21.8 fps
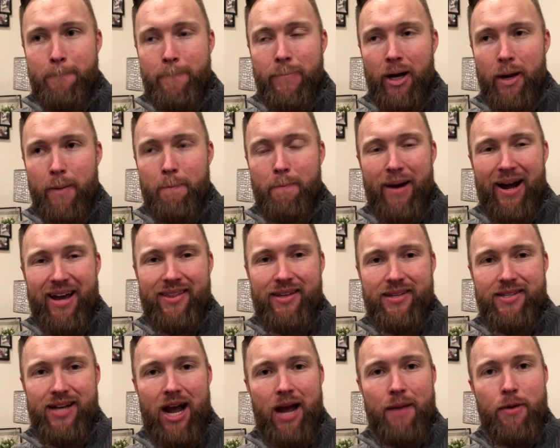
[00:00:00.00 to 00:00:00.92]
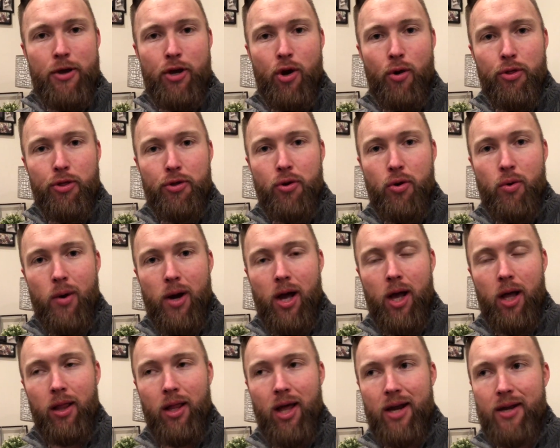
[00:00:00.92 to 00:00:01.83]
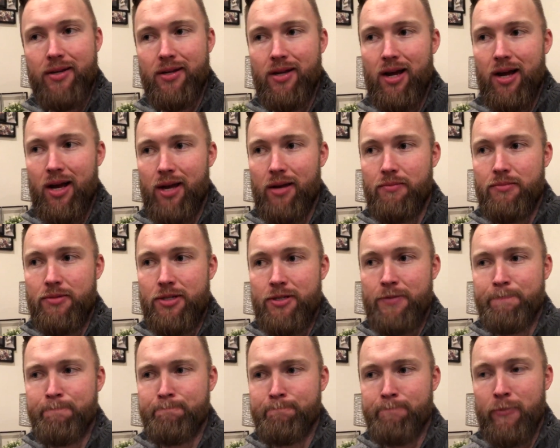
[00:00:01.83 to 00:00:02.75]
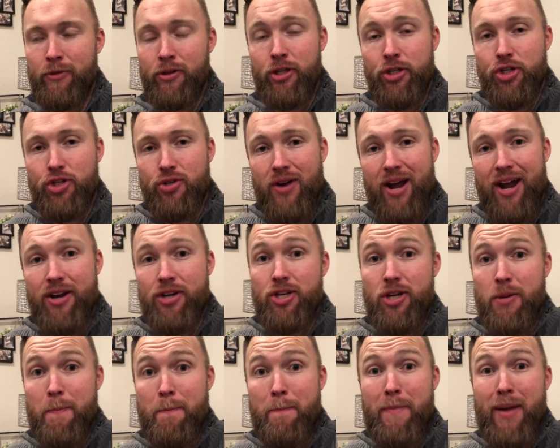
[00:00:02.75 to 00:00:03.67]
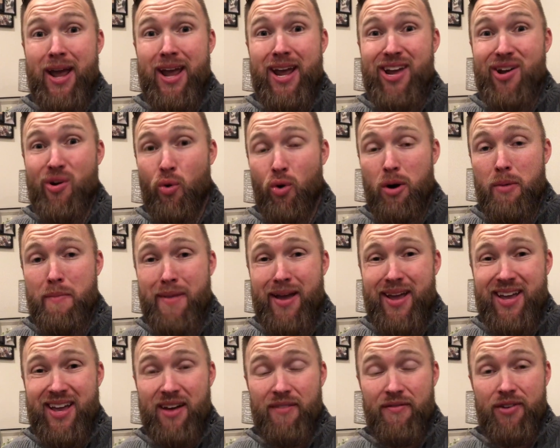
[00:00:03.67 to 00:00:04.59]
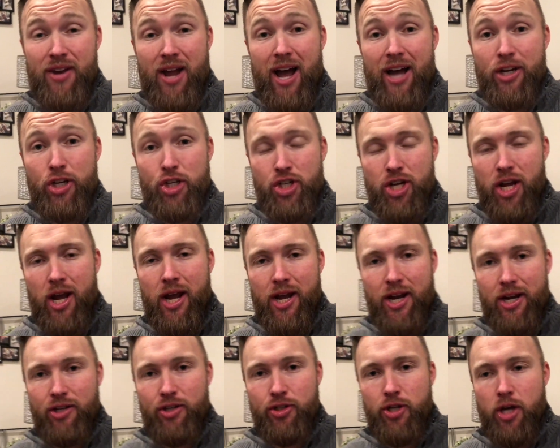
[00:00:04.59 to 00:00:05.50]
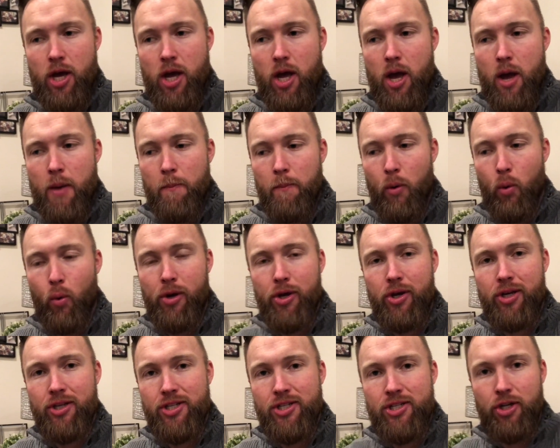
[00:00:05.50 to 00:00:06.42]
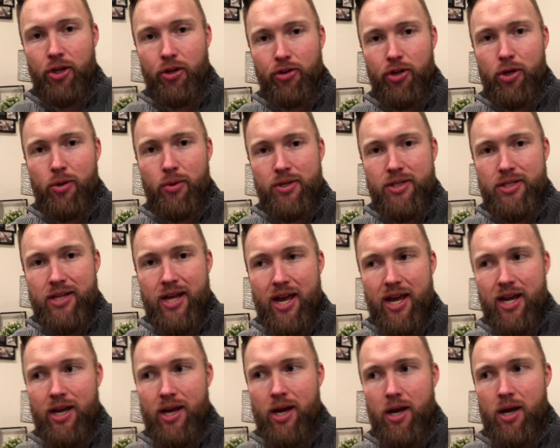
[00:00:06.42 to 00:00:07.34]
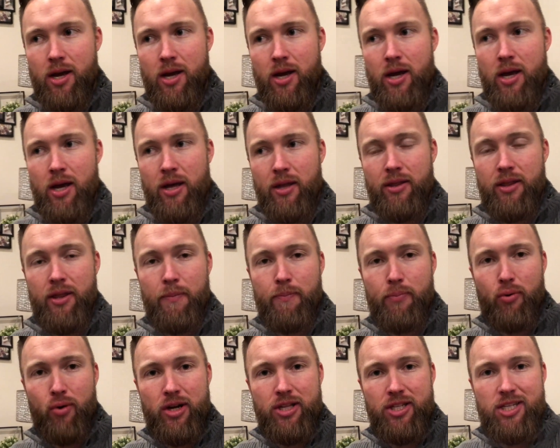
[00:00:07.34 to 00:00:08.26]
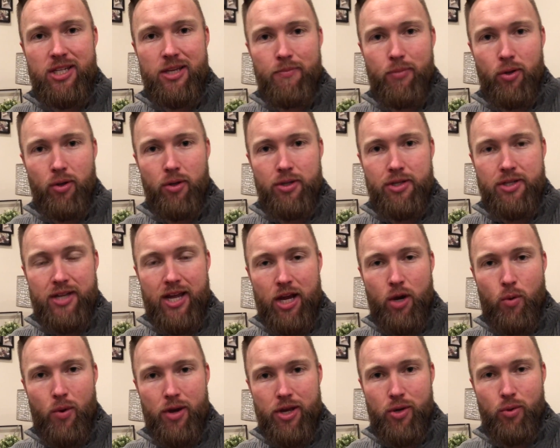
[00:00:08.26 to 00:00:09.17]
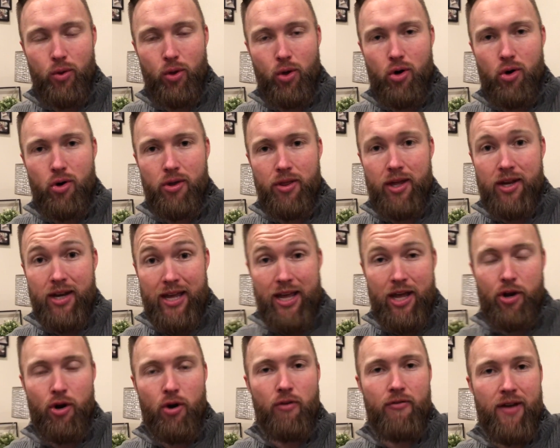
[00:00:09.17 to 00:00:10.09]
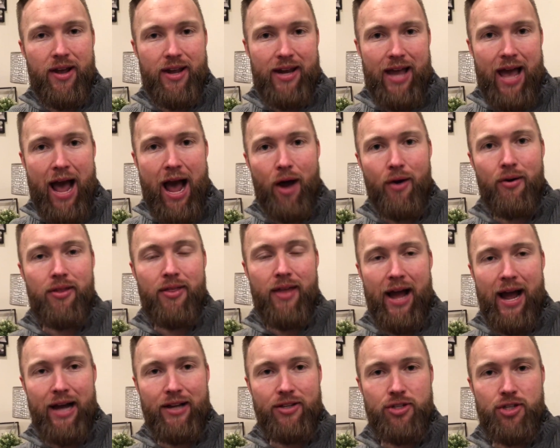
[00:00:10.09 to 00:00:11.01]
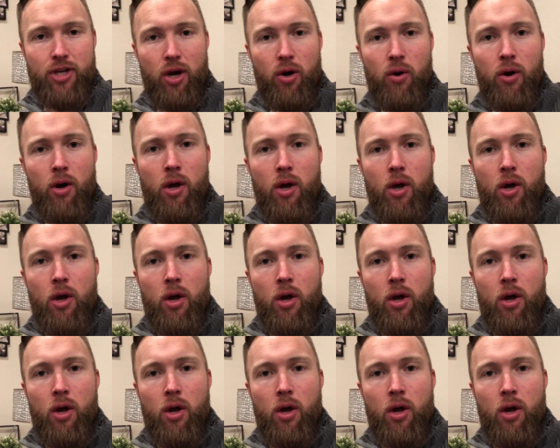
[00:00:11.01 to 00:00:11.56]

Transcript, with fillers: but by the time you go through it, a lot of times, the strategy may or may have not changed, but what you can still do is take the principles, take what you learn, and then innovate out of that. So